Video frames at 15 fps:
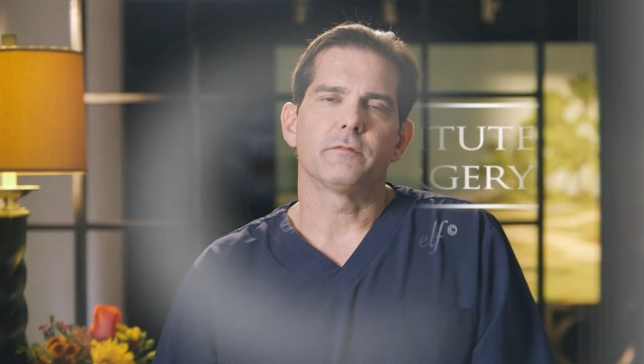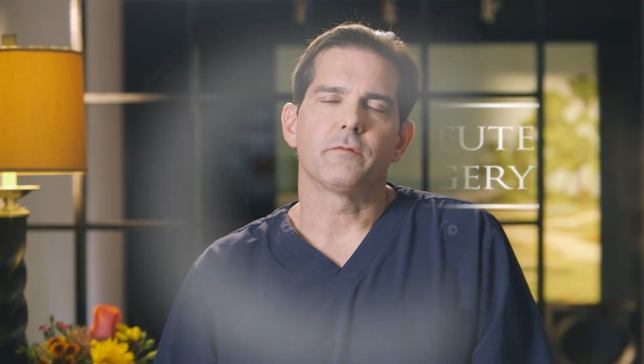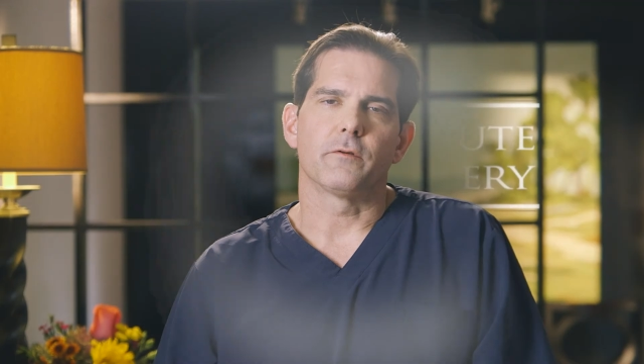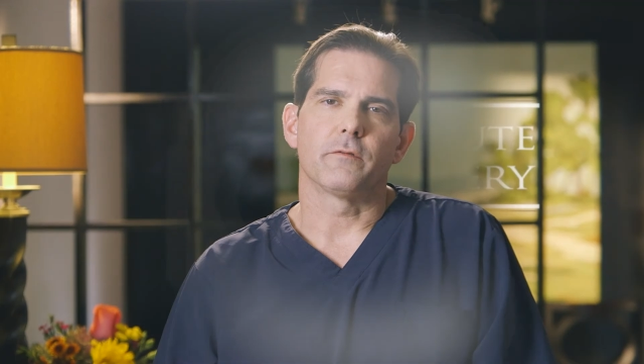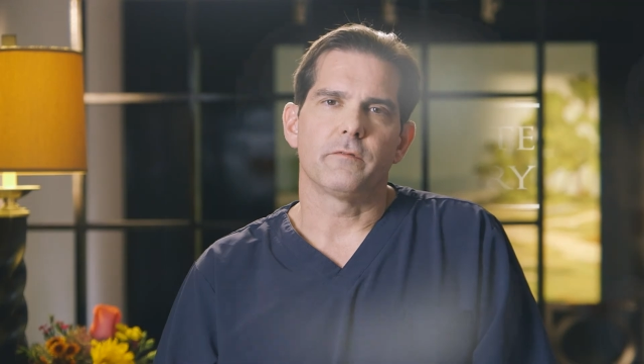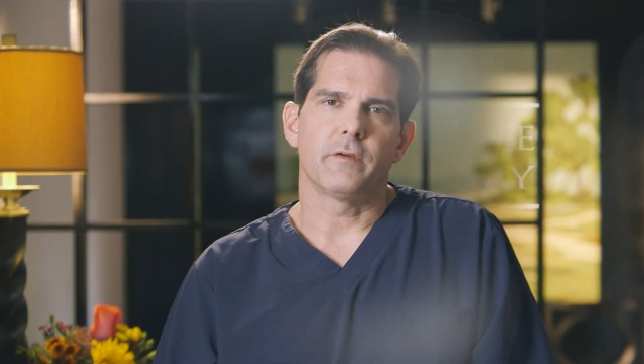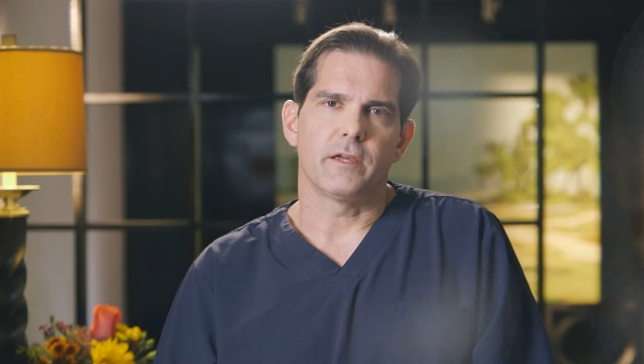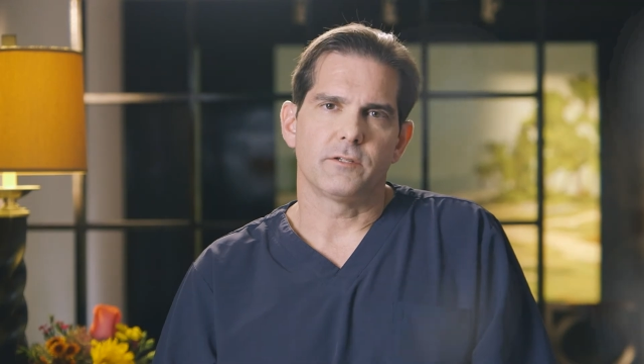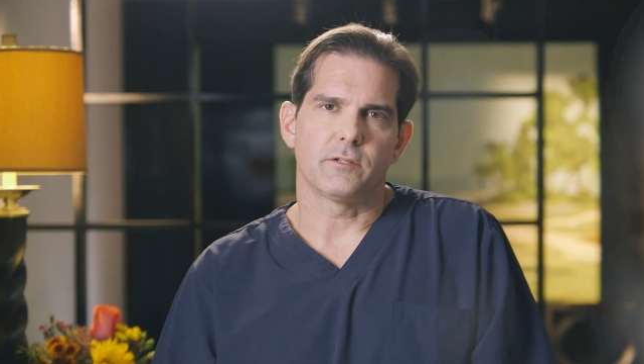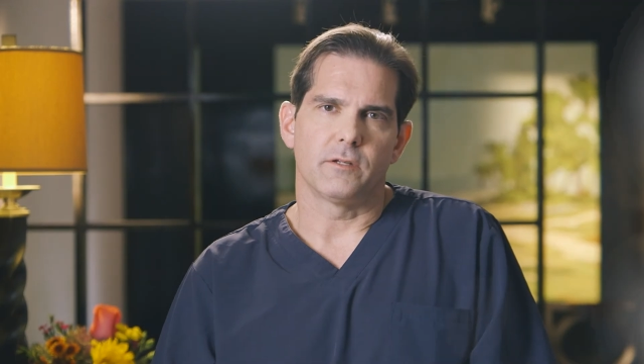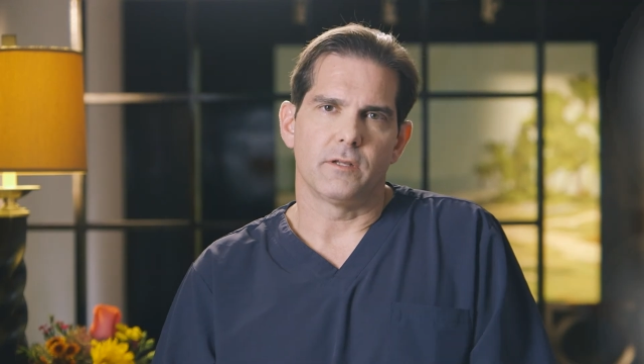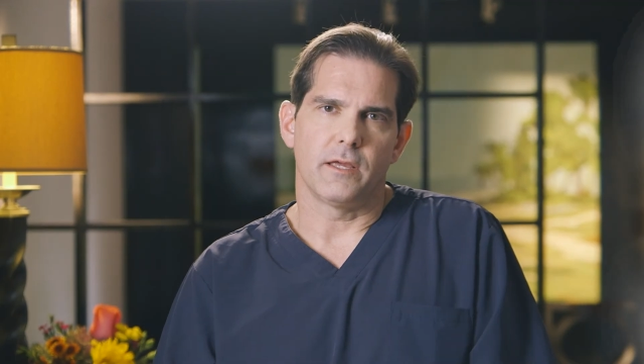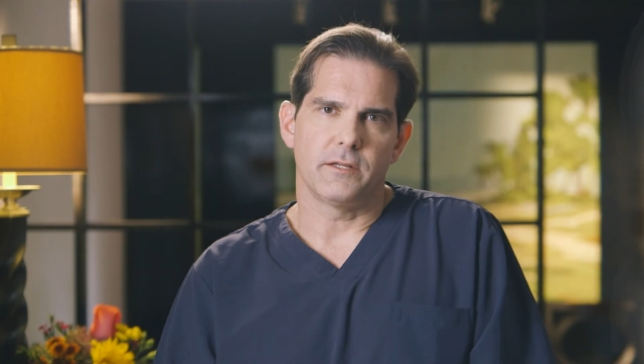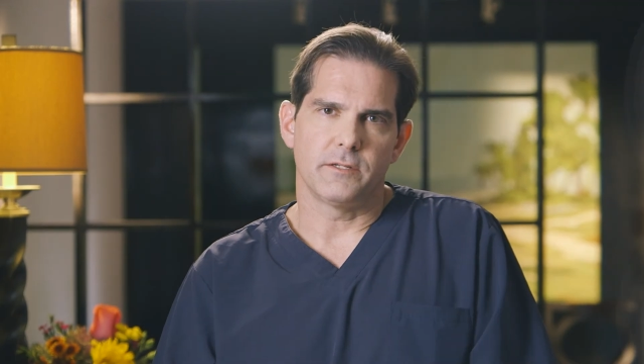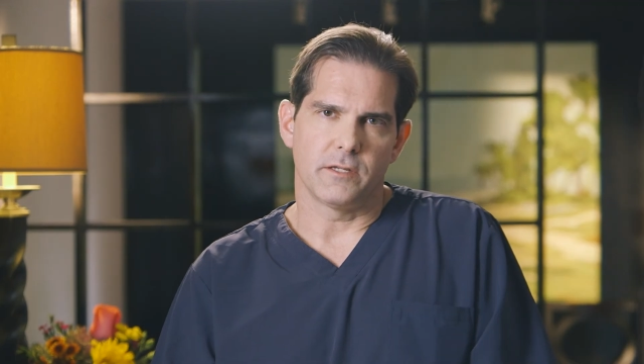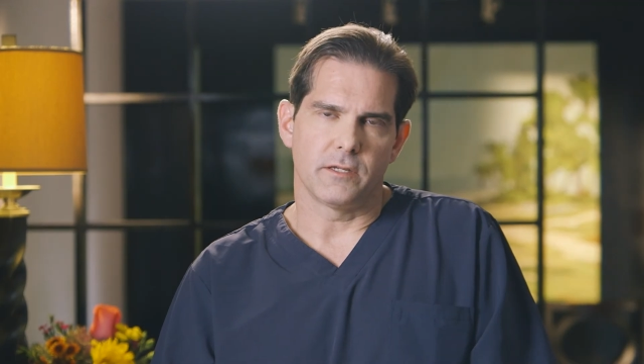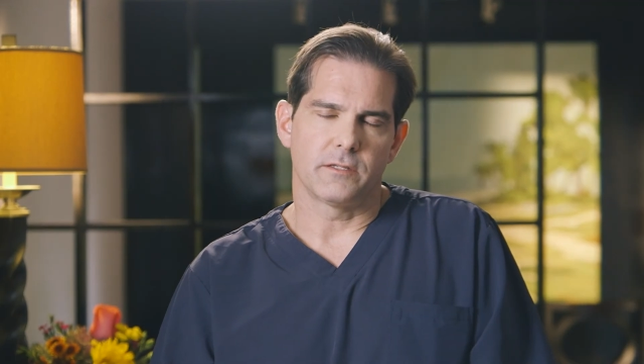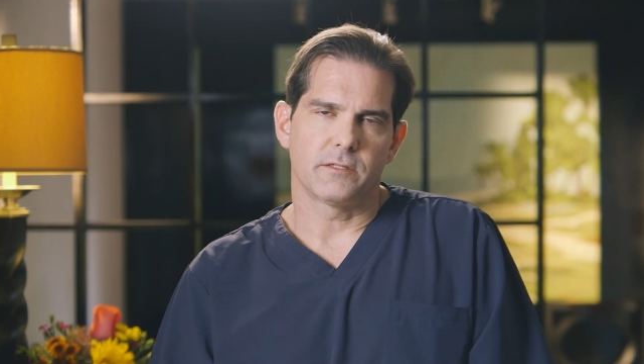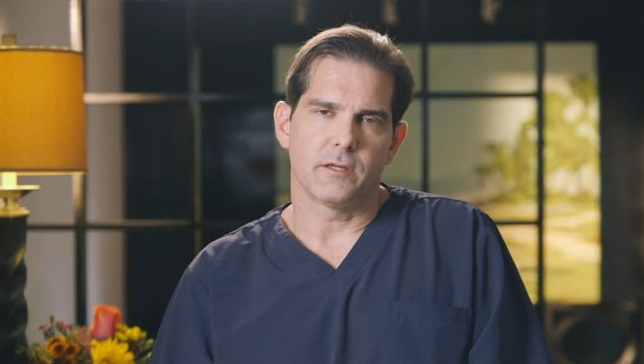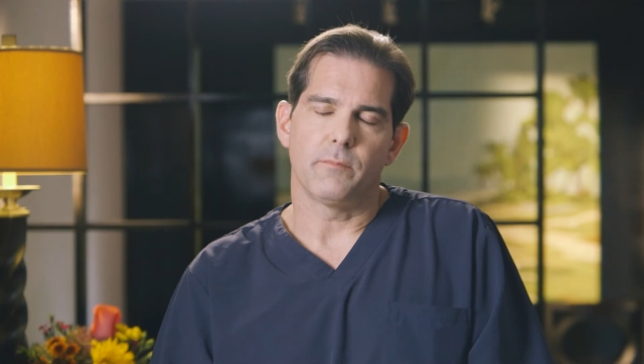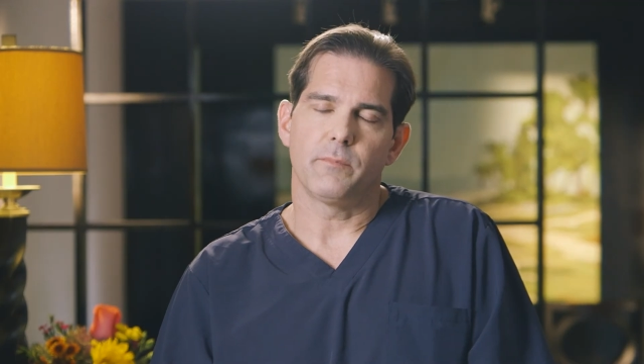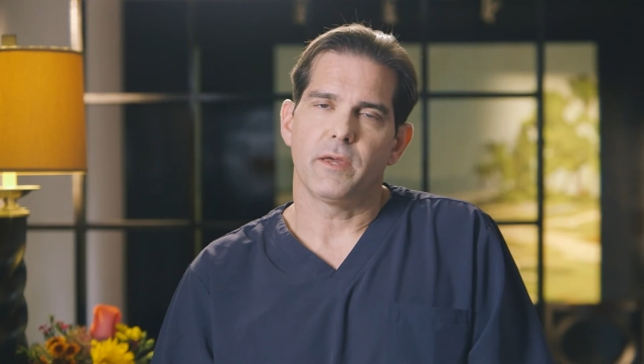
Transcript: for facial aging, some